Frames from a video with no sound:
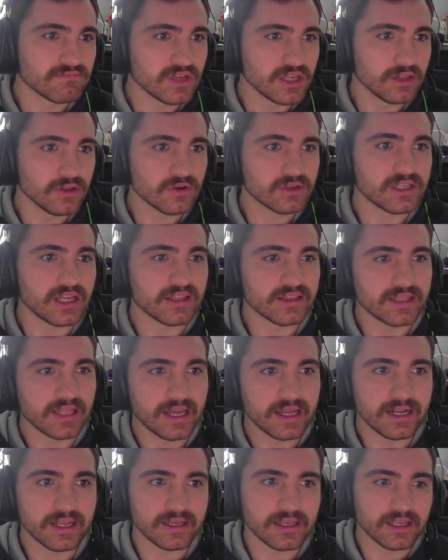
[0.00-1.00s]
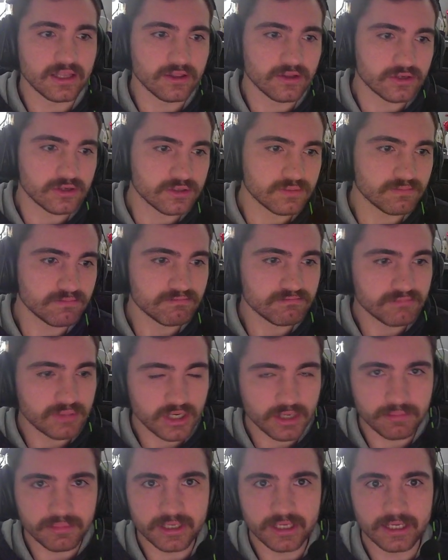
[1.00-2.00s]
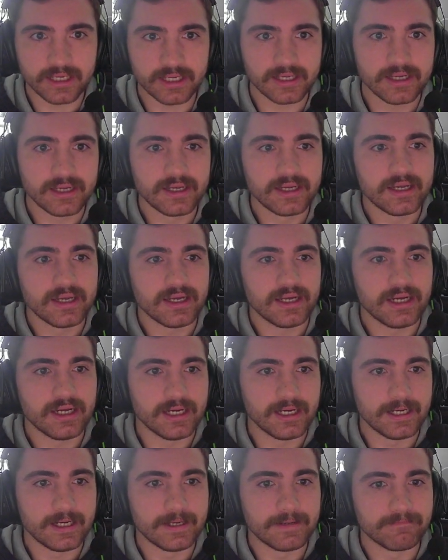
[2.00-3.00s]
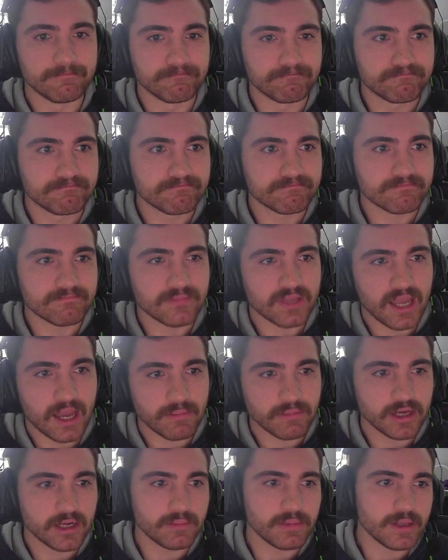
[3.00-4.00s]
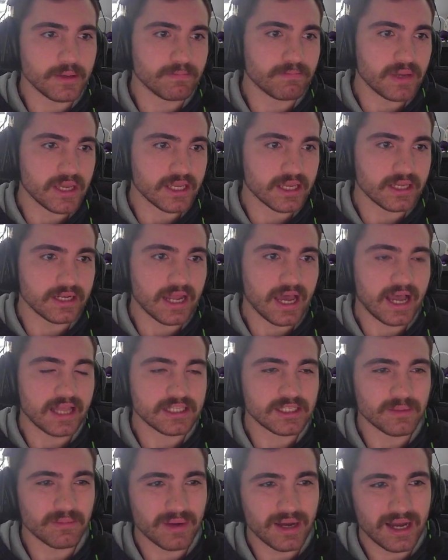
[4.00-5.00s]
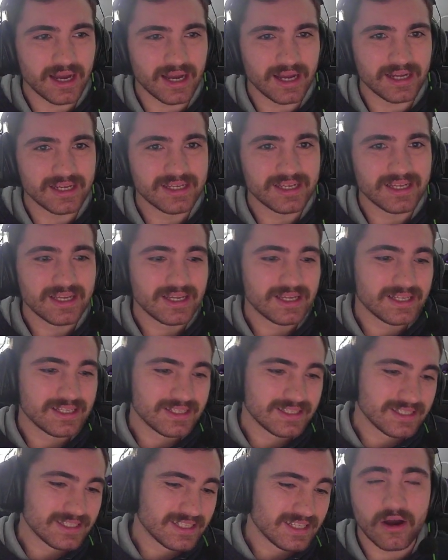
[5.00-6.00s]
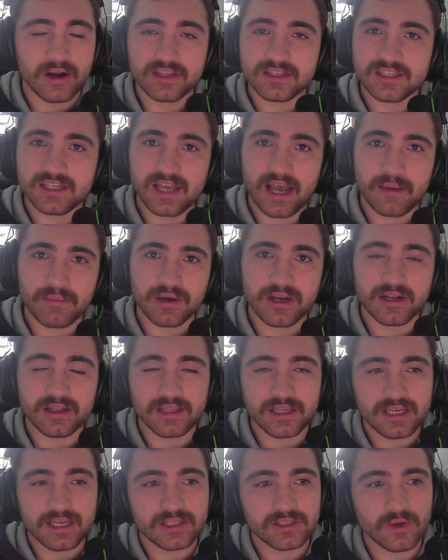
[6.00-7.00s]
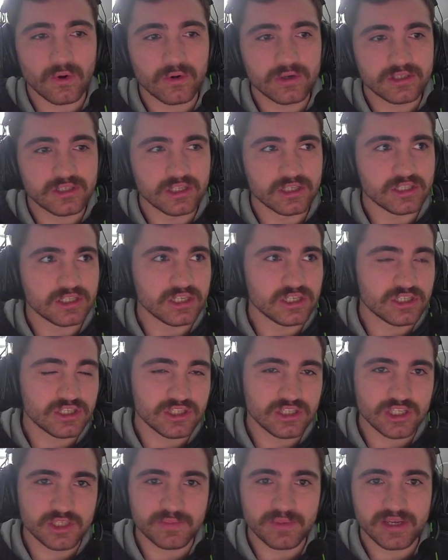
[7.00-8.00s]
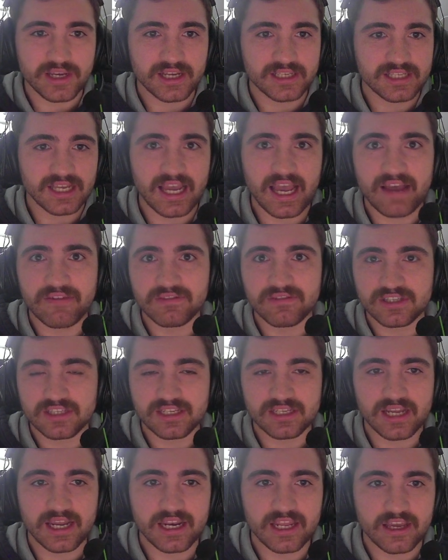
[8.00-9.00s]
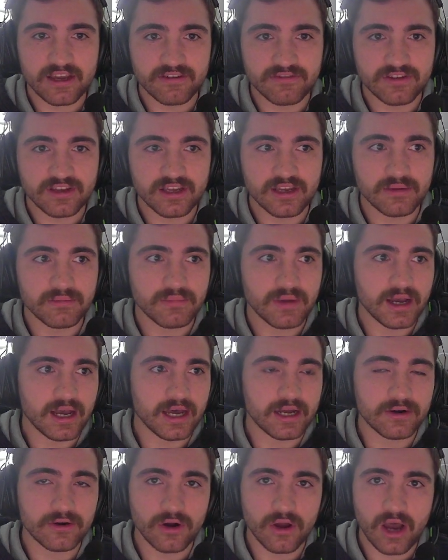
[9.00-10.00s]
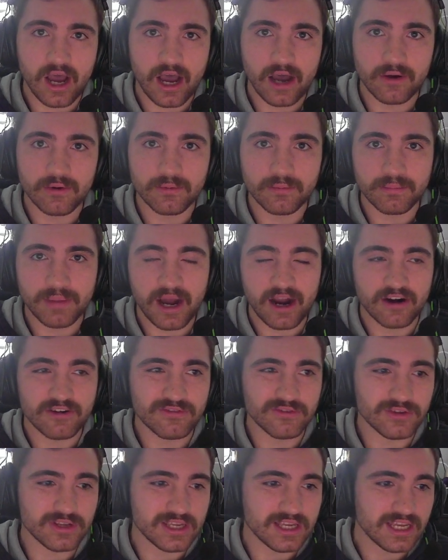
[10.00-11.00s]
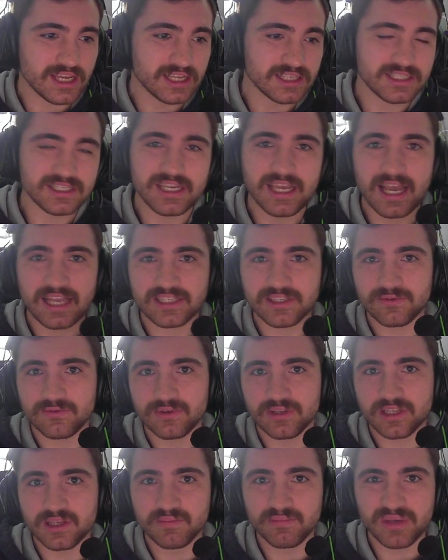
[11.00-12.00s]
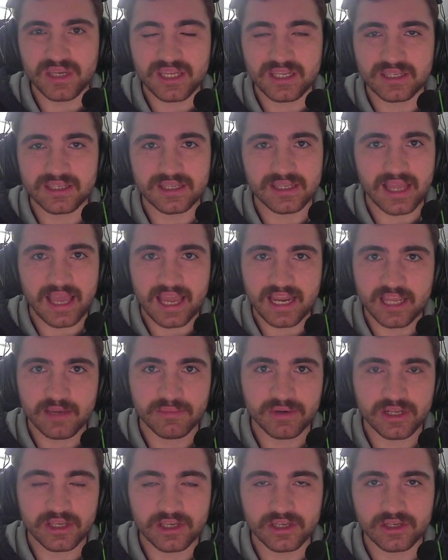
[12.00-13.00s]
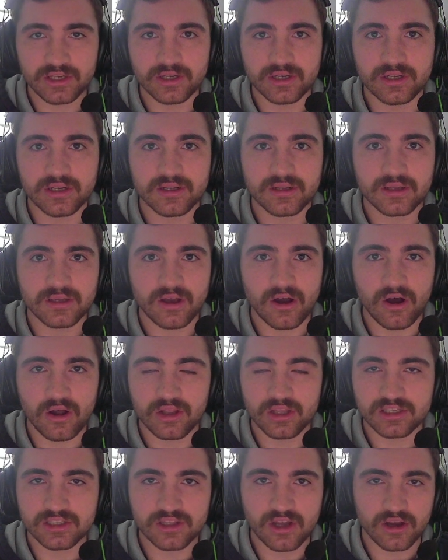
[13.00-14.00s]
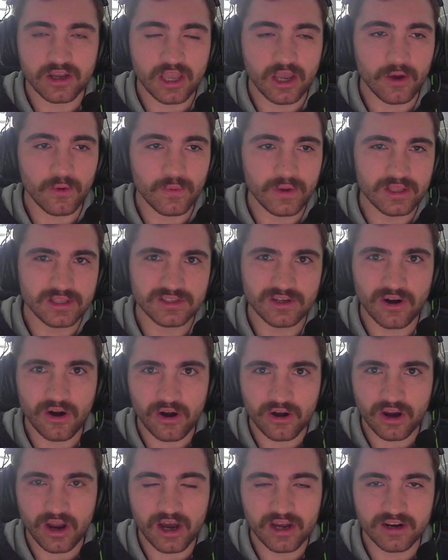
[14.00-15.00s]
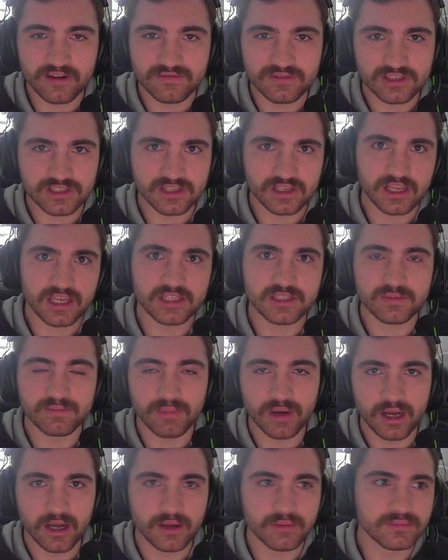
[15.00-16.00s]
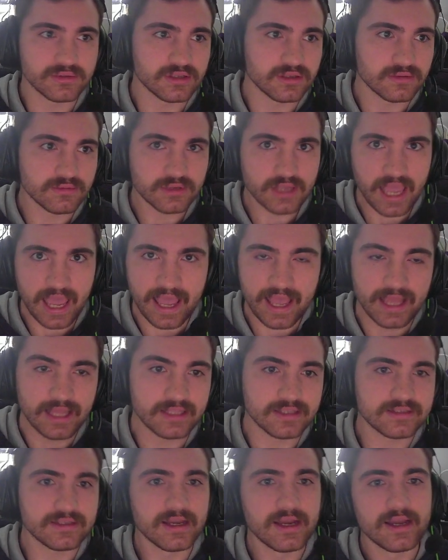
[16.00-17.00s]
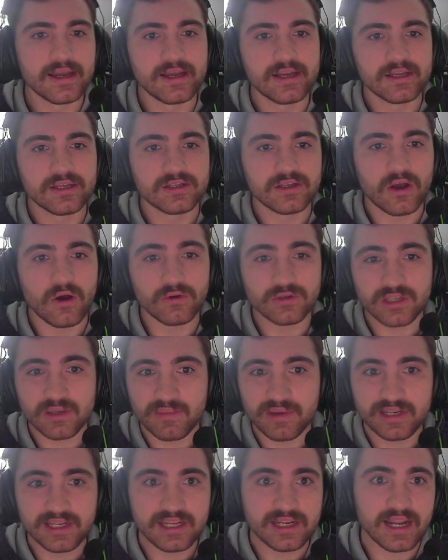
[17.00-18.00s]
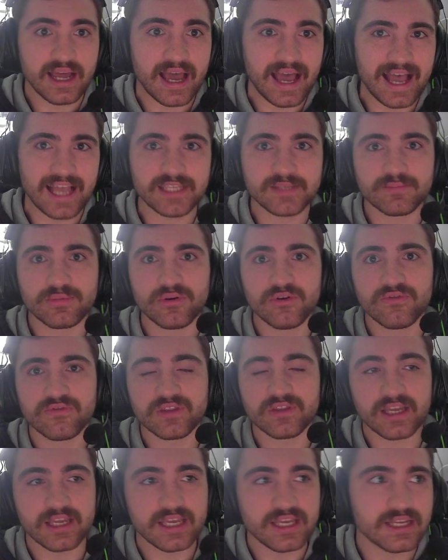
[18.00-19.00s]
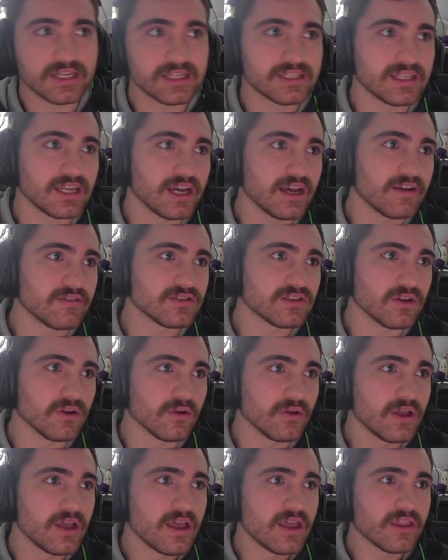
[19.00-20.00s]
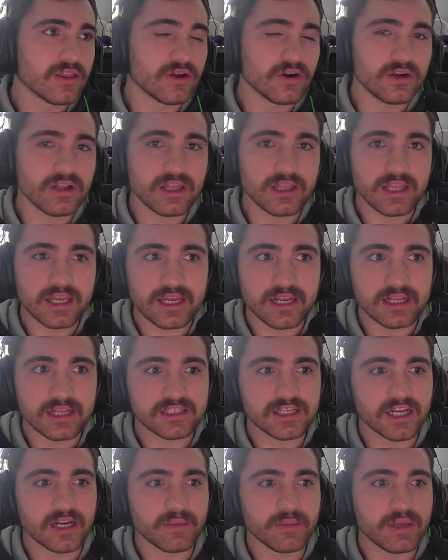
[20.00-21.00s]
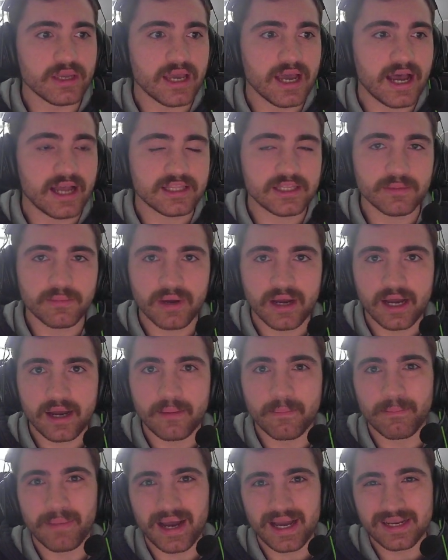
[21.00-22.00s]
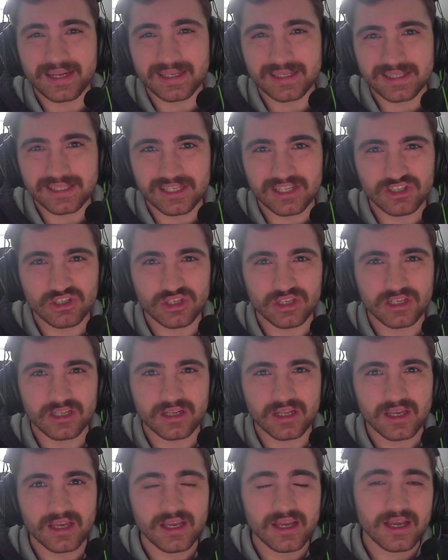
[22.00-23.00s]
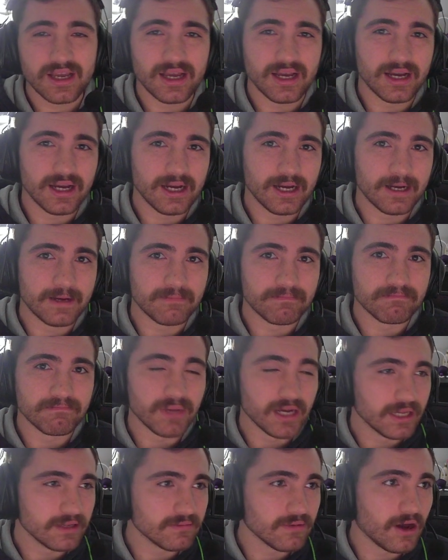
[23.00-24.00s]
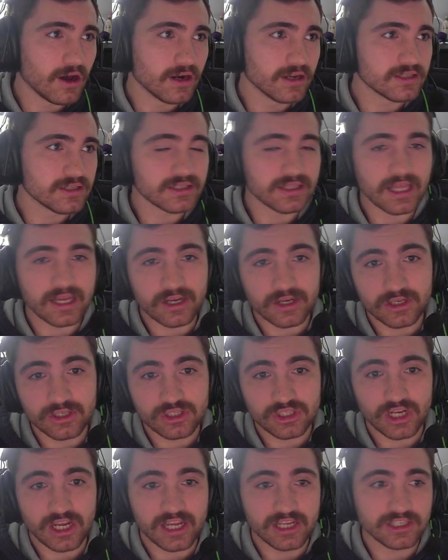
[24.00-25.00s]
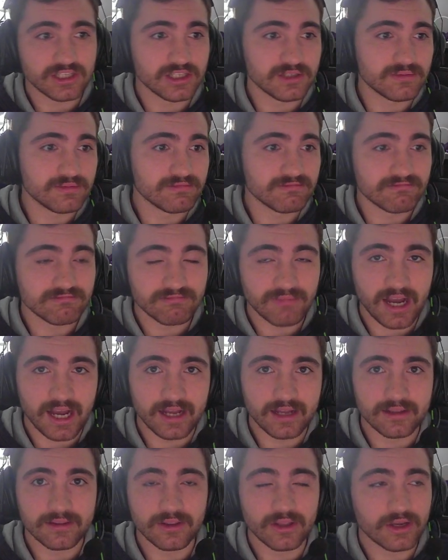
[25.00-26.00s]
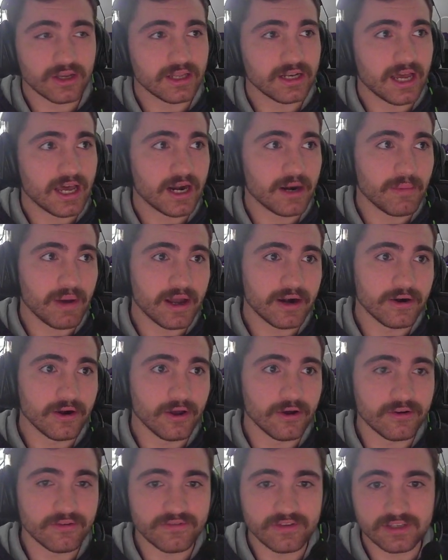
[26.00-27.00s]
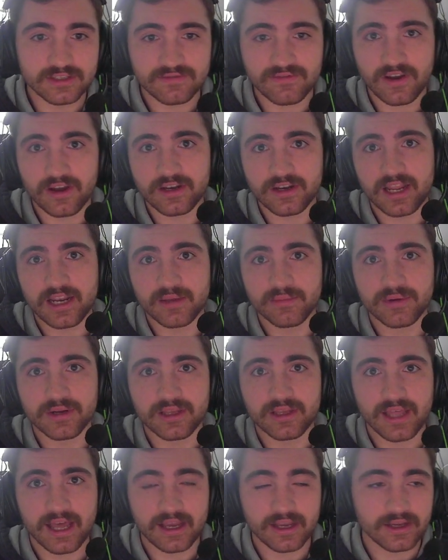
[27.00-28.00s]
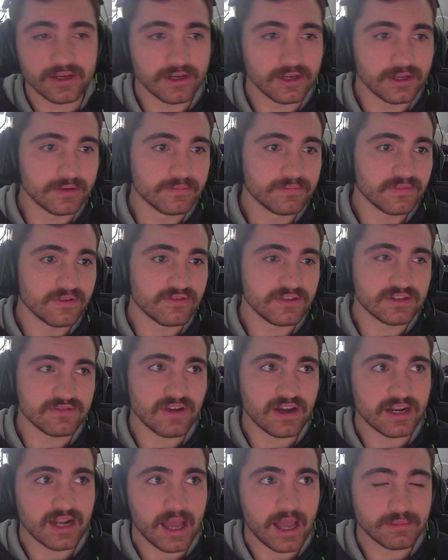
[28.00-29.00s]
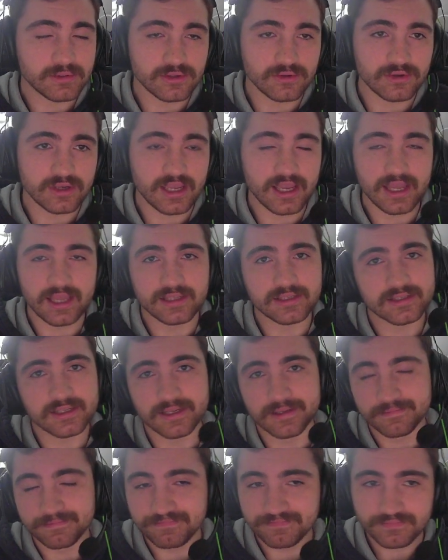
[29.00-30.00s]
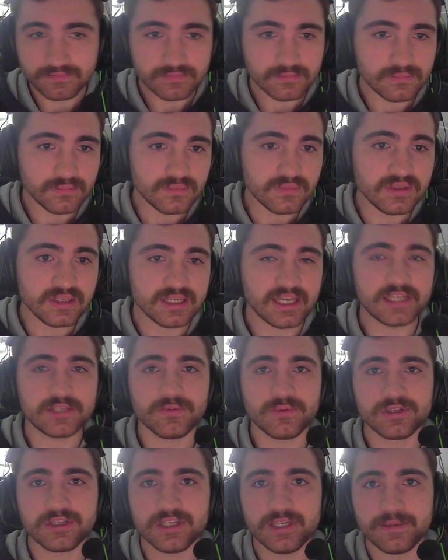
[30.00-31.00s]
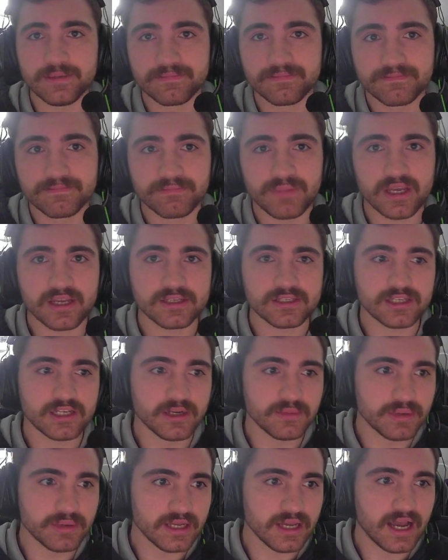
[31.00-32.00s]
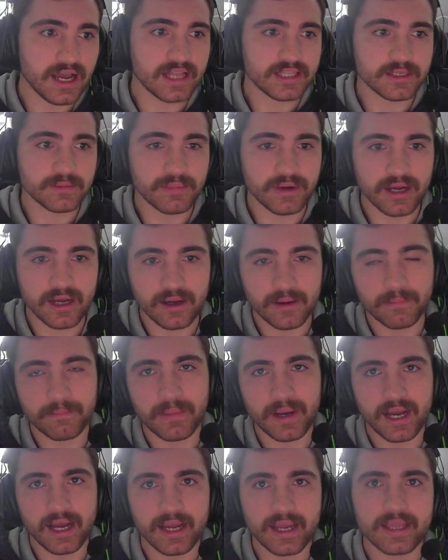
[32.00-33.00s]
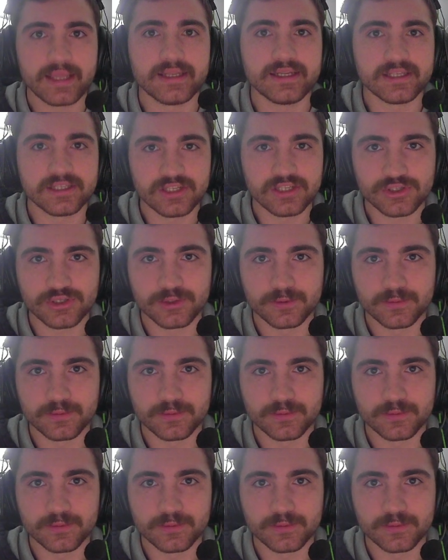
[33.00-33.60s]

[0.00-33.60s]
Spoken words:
He looks athletic. He looks pretty big. I'm going to be picking Ateba. Honestly, I'm going to lean towards decision just because I haven't seen any of him. I don't know how powerful he is. He hasn't really beaten anybody good. All his knockout wins are kind of just against bums, cans. Jose Medina has proven that he is tough, so the early lean is going to be Ateba by decision. But honestly, that could change just by looking at him. I don't know if he's fought anybody that good. If he's fighting absolute cans, then I guess we'll see. Pick is going to be Ateba by decision.